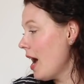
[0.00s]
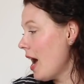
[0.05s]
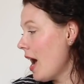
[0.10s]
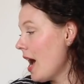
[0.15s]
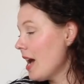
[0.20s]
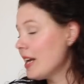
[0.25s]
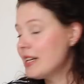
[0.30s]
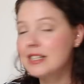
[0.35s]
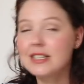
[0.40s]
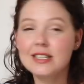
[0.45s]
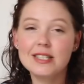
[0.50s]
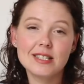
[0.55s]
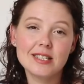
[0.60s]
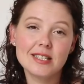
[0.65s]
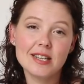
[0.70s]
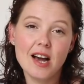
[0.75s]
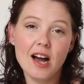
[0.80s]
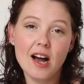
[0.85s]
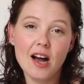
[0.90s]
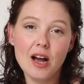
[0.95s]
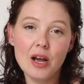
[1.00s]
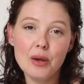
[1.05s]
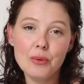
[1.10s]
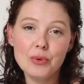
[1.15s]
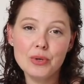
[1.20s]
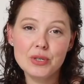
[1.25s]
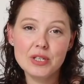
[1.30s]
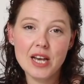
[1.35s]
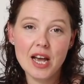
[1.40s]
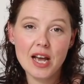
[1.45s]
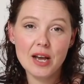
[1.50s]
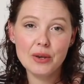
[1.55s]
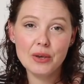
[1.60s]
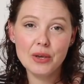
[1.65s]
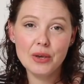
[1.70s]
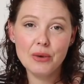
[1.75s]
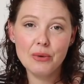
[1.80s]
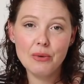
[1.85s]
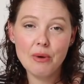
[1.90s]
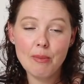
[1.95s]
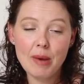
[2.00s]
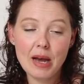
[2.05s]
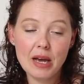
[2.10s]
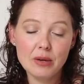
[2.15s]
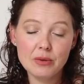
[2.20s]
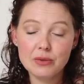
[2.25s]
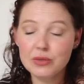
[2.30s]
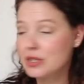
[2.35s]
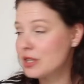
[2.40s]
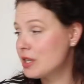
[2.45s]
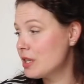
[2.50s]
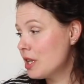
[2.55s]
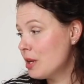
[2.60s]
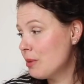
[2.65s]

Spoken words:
and I will tell you about